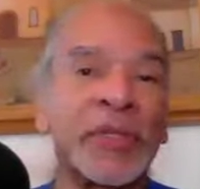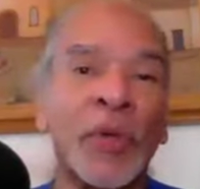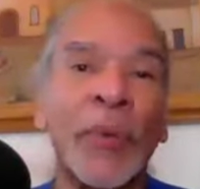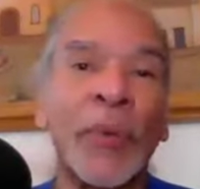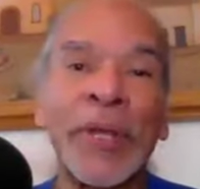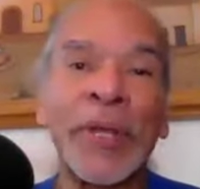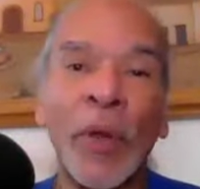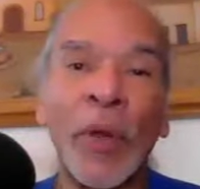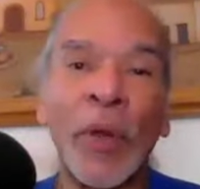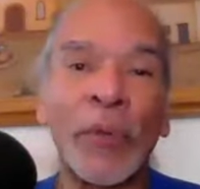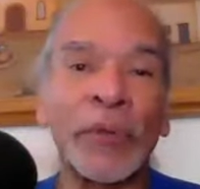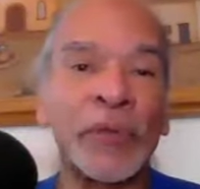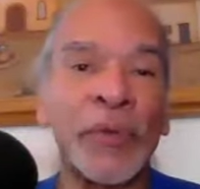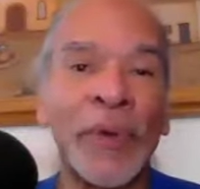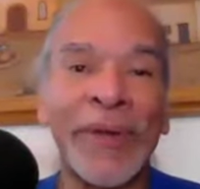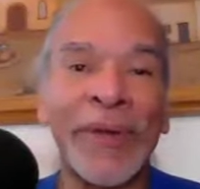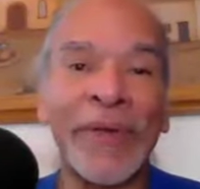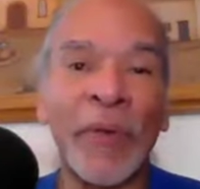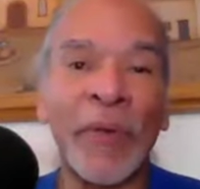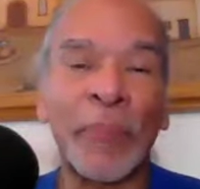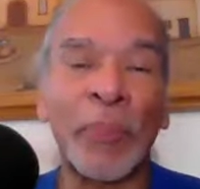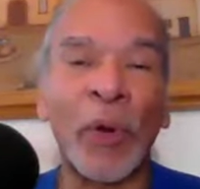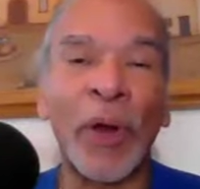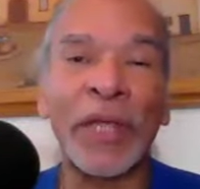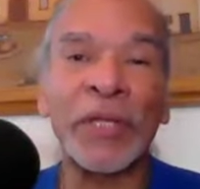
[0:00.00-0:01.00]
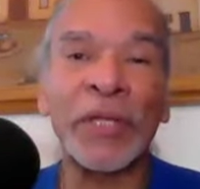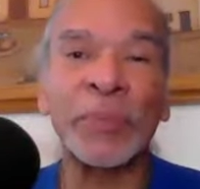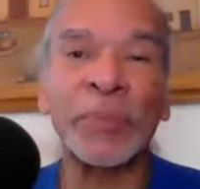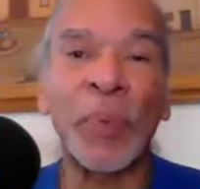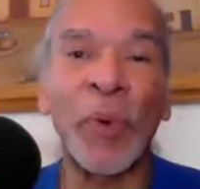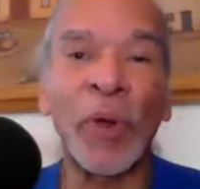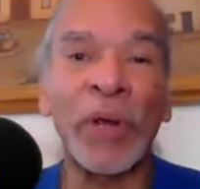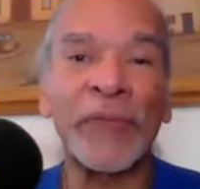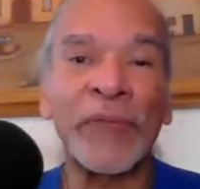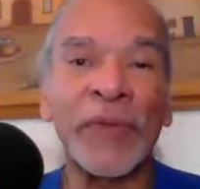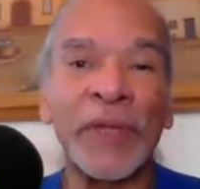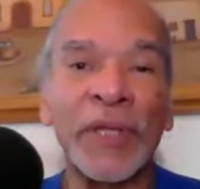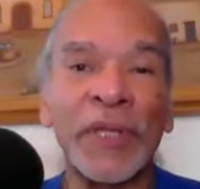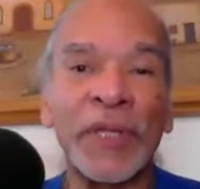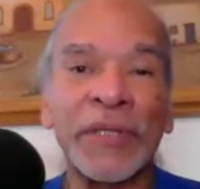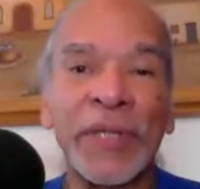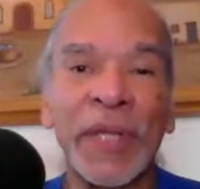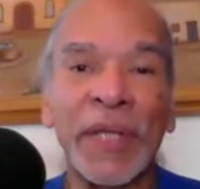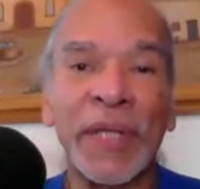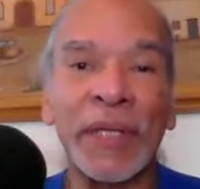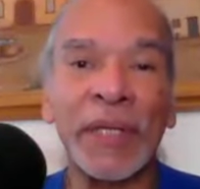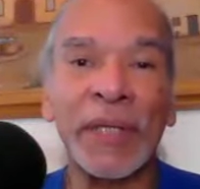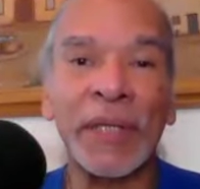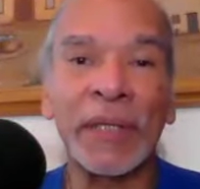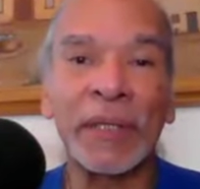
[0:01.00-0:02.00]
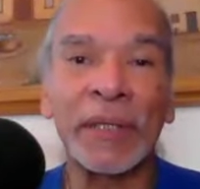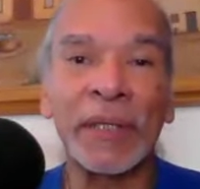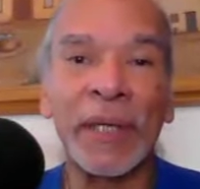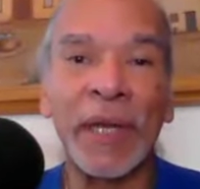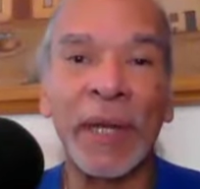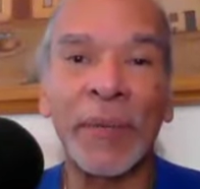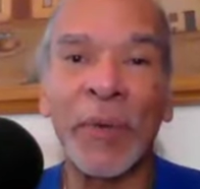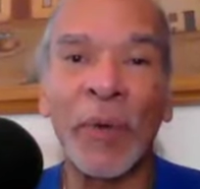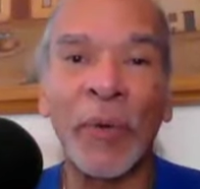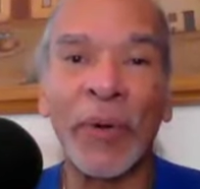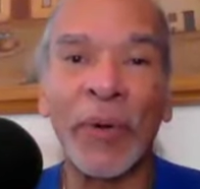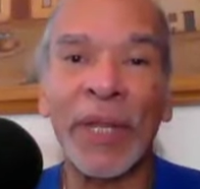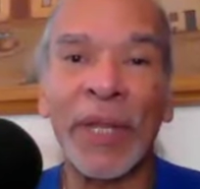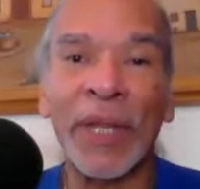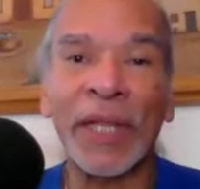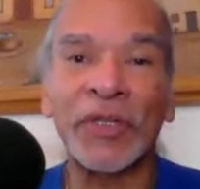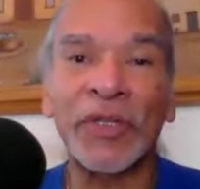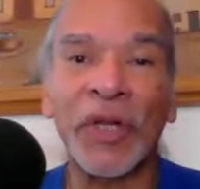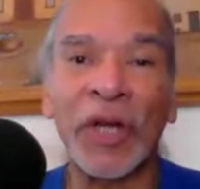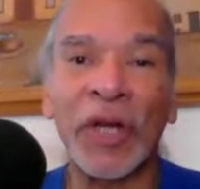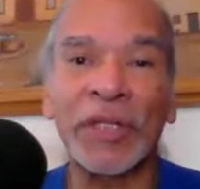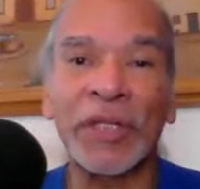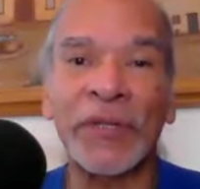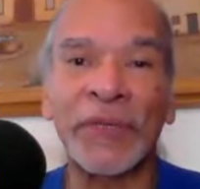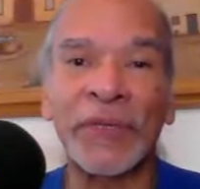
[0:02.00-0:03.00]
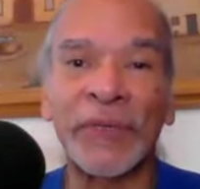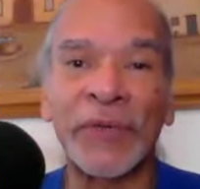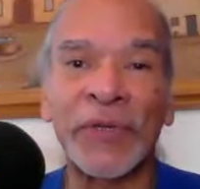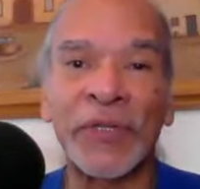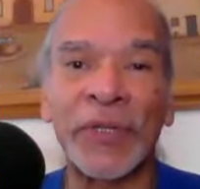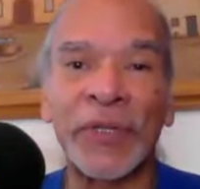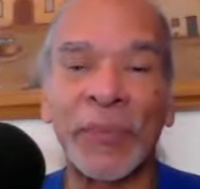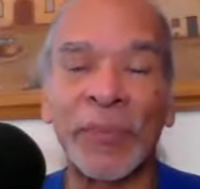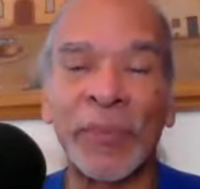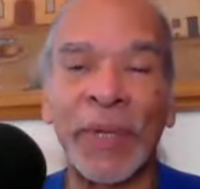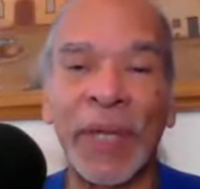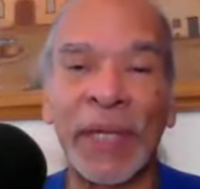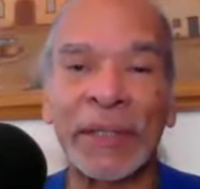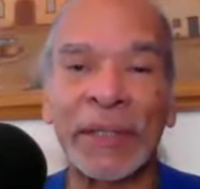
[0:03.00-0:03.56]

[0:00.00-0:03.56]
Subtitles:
Do we have a price point for this thing? I mean, what are they charging for something like